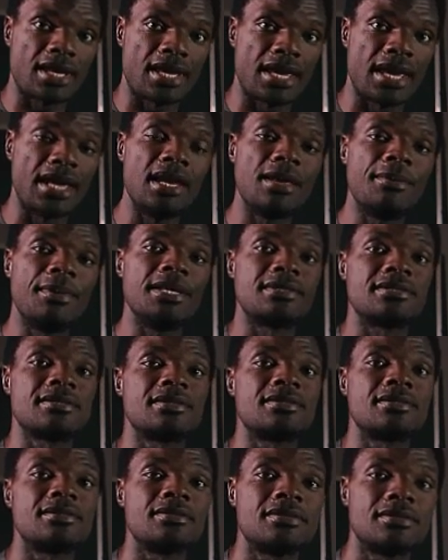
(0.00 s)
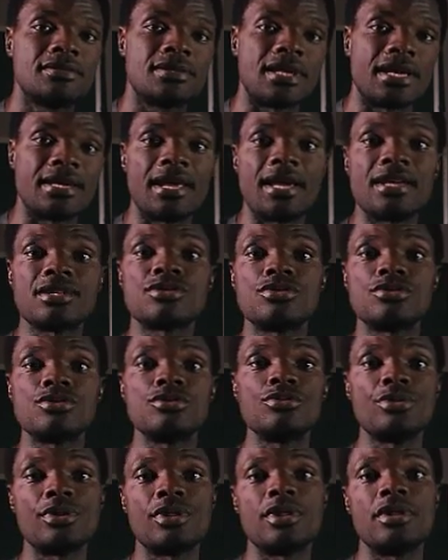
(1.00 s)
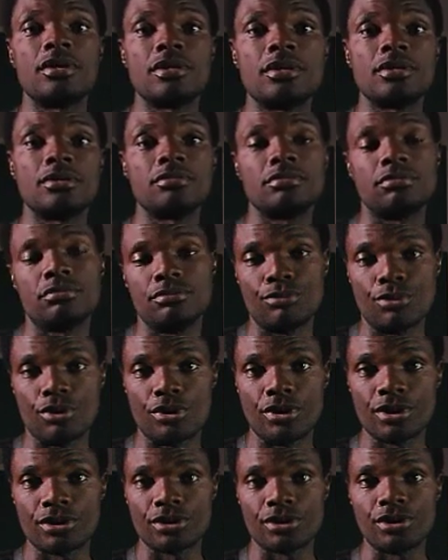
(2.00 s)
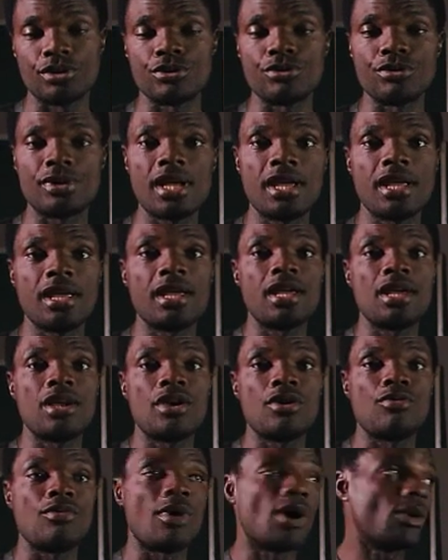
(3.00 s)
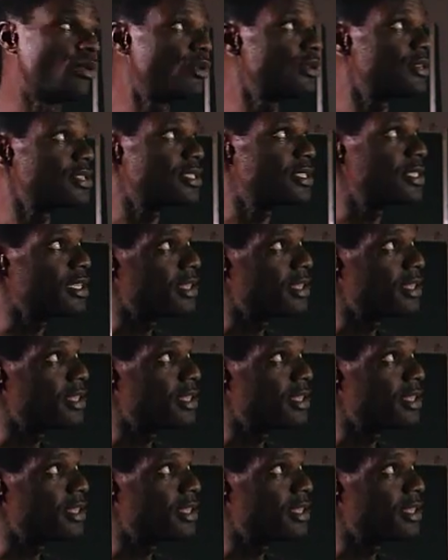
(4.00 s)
elements that has to do with production. Today, we are going to see